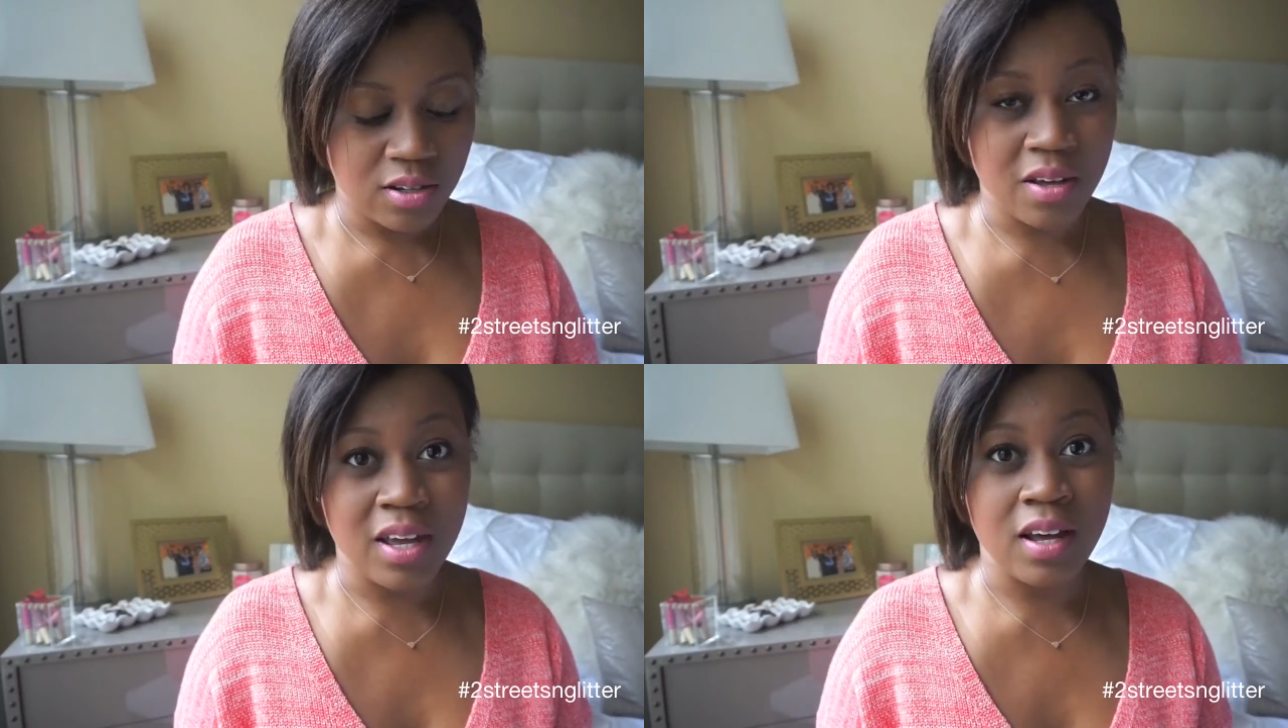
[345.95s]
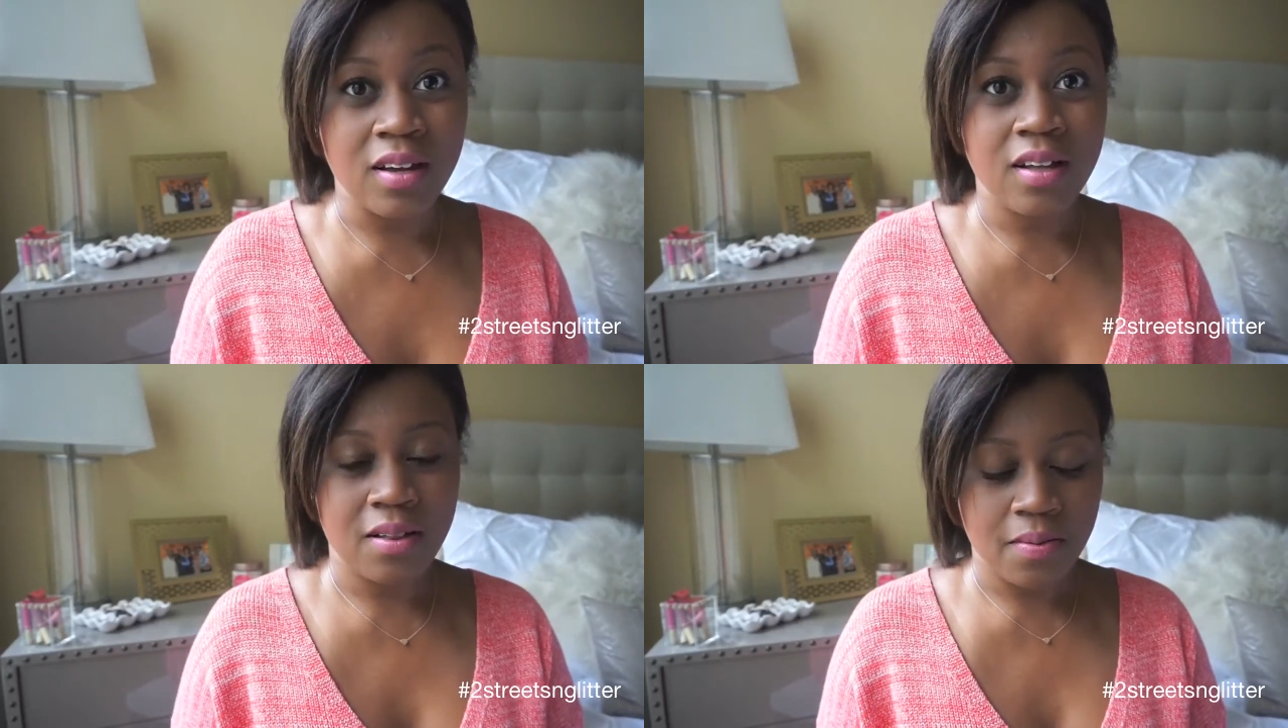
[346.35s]
So yeah,
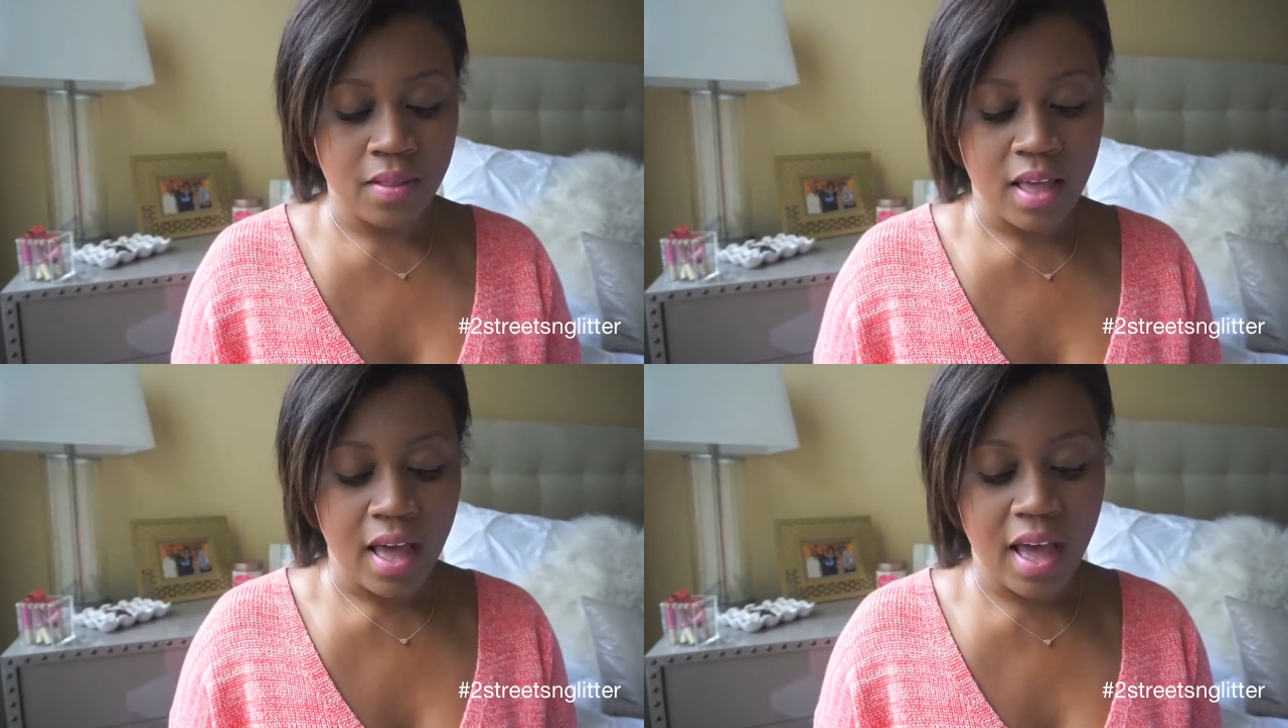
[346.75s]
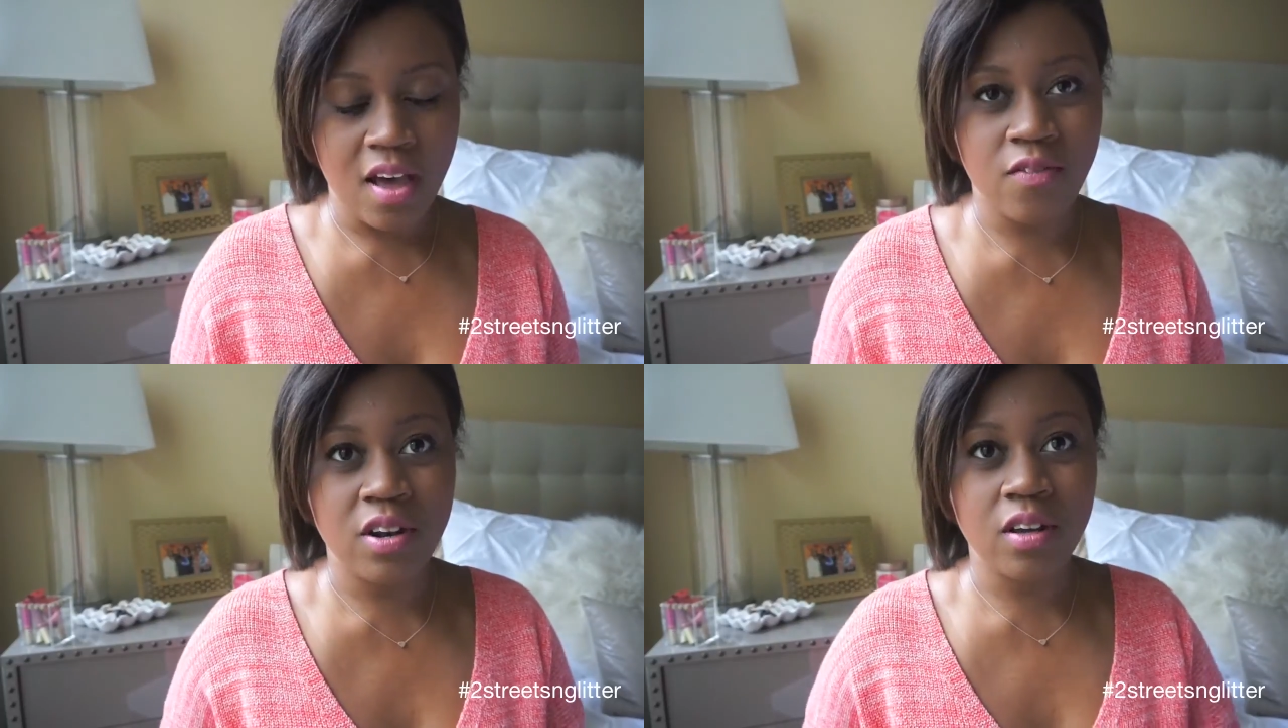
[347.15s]
I
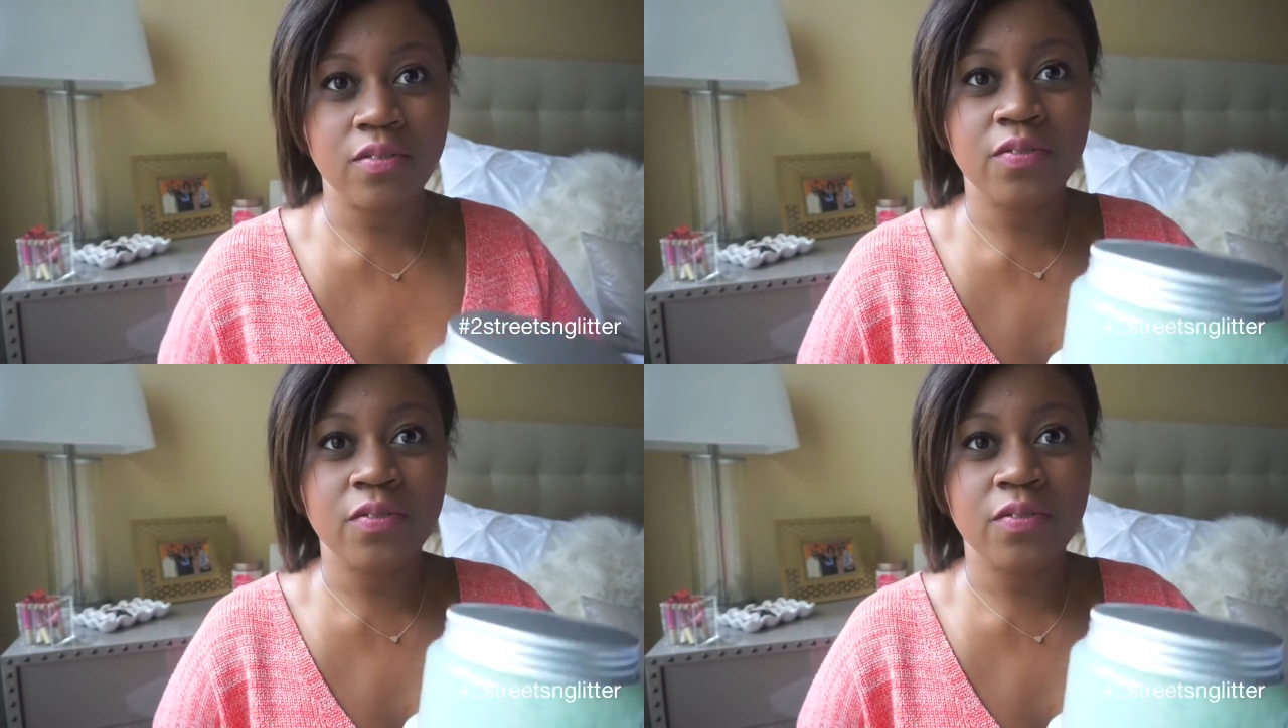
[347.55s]
have enough